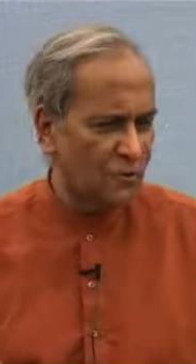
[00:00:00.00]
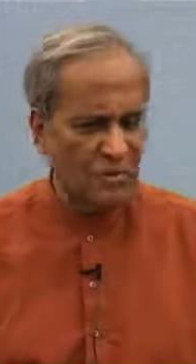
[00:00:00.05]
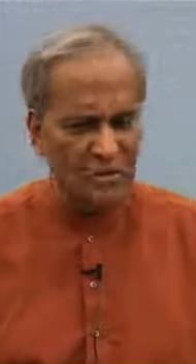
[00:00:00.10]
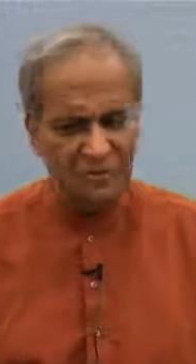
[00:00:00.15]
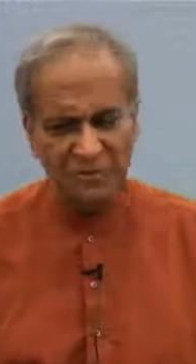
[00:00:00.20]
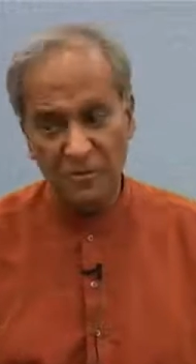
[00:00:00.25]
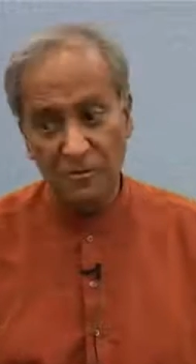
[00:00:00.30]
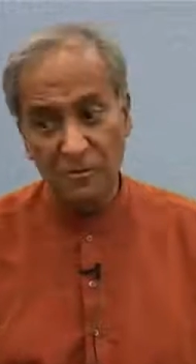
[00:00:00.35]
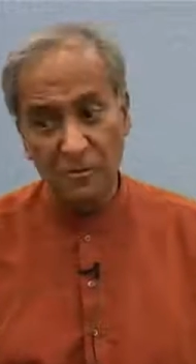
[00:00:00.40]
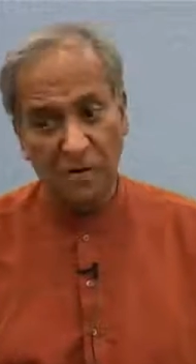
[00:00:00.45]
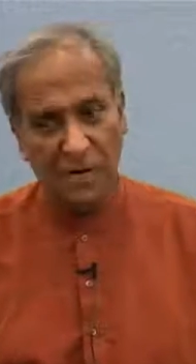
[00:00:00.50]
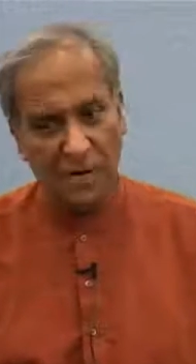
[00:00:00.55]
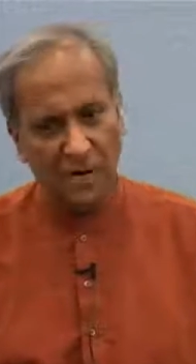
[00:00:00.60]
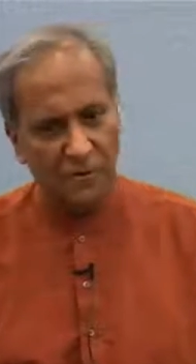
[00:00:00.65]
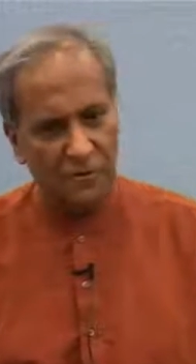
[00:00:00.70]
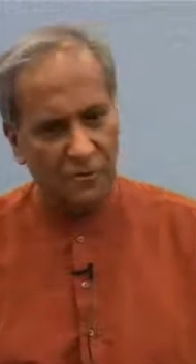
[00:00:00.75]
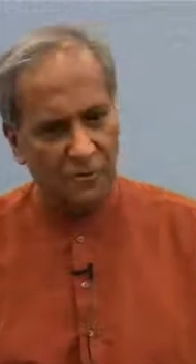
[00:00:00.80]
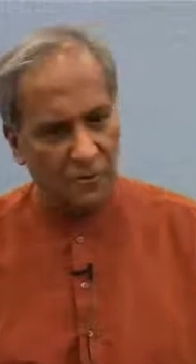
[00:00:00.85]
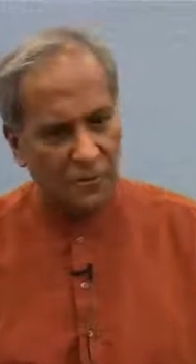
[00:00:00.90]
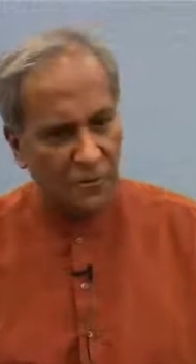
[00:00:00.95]
we don't know how
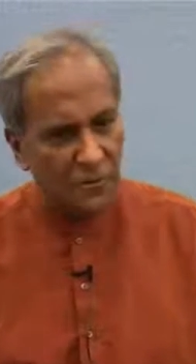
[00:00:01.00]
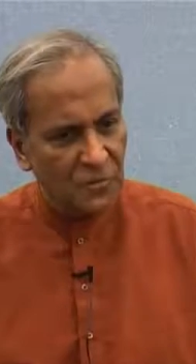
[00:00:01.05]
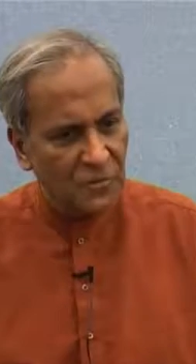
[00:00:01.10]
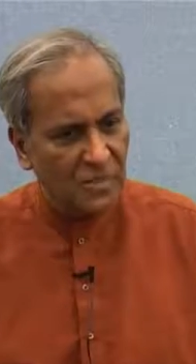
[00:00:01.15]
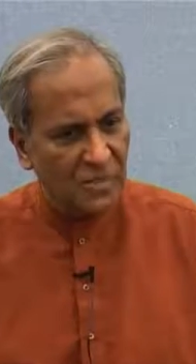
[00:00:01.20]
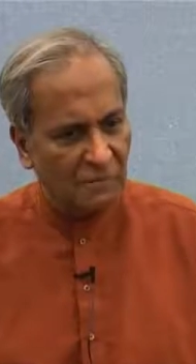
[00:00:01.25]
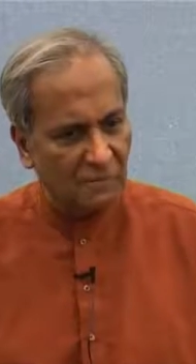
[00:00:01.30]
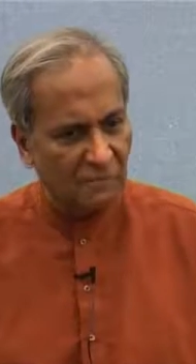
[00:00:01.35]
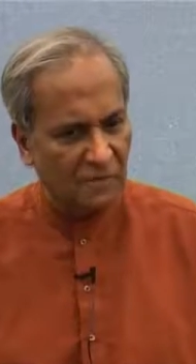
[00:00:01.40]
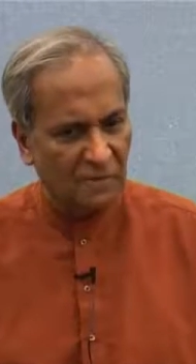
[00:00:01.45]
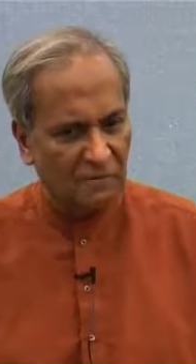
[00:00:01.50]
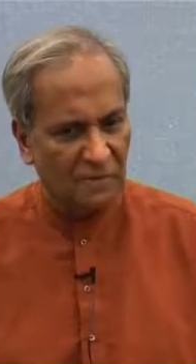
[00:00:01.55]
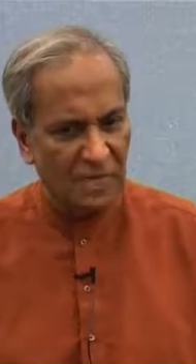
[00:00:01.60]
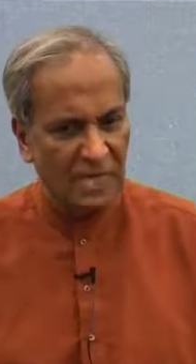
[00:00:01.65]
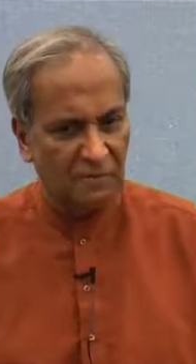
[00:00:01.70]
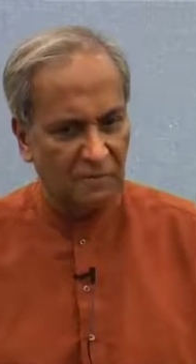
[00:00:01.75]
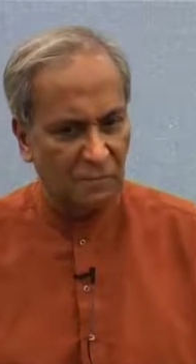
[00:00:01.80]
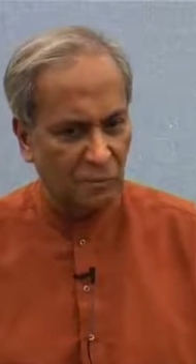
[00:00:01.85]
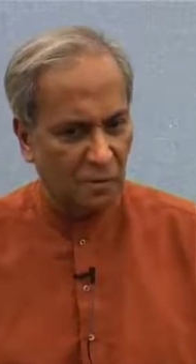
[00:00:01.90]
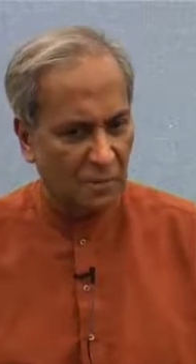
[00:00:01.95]
to use them. We are
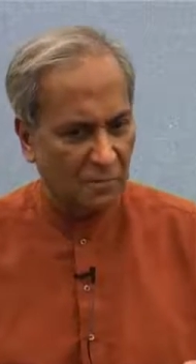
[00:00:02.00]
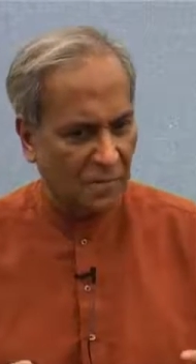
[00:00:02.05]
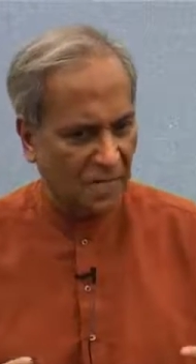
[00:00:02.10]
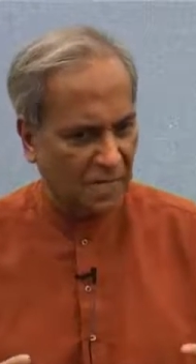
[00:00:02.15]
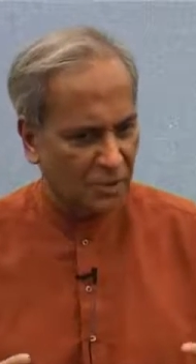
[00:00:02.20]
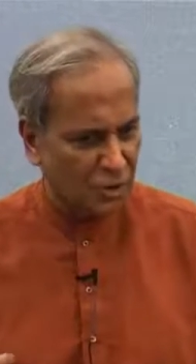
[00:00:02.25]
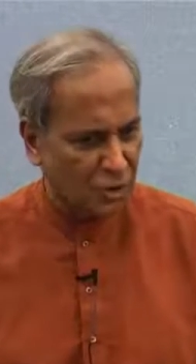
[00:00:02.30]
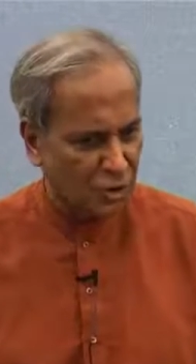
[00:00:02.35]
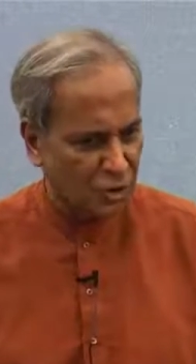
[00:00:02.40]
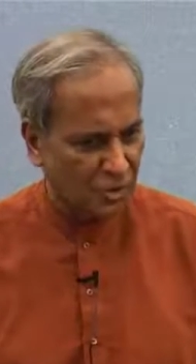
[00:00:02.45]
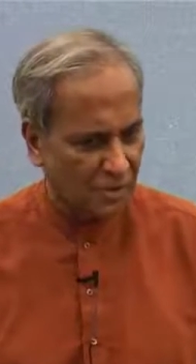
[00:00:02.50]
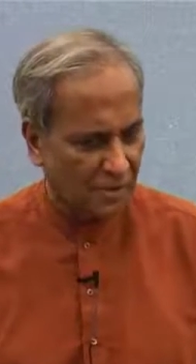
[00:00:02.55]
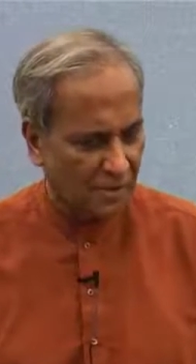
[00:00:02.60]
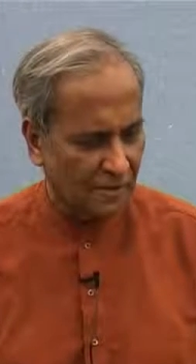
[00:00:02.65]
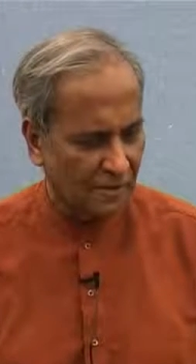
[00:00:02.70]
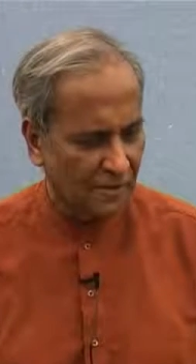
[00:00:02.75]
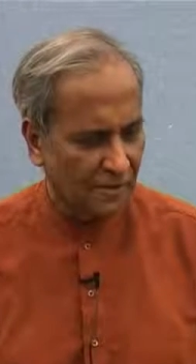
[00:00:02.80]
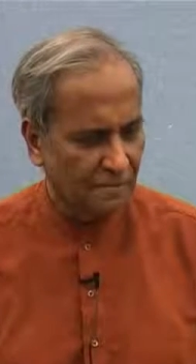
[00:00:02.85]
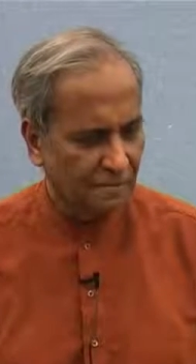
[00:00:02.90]
very poor practitioner.